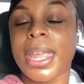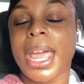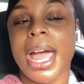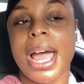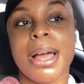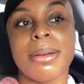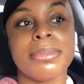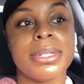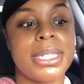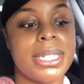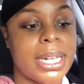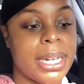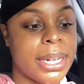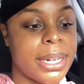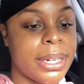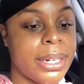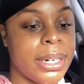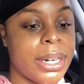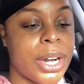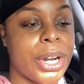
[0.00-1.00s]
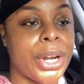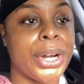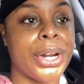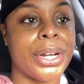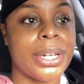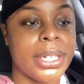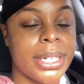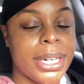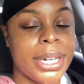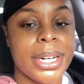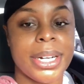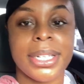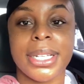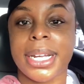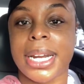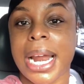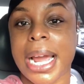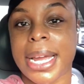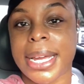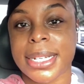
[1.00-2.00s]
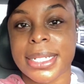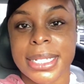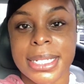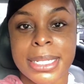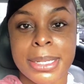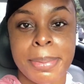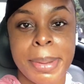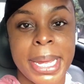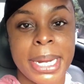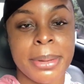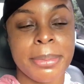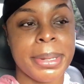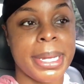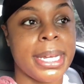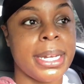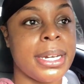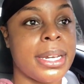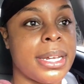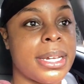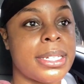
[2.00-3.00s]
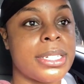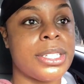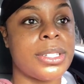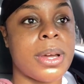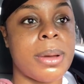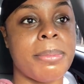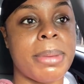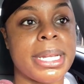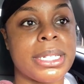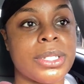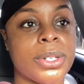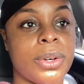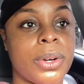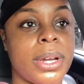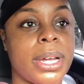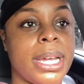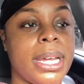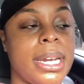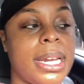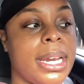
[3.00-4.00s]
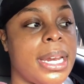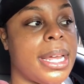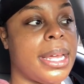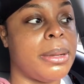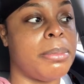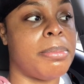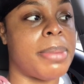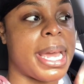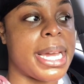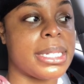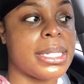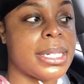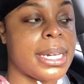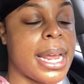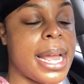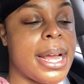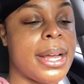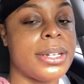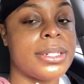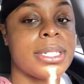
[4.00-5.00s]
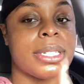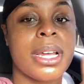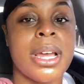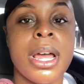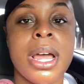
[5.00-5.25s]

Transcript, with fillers: I'm done earlier than I anticipated being done, so I'm about to go ahead and head back to the house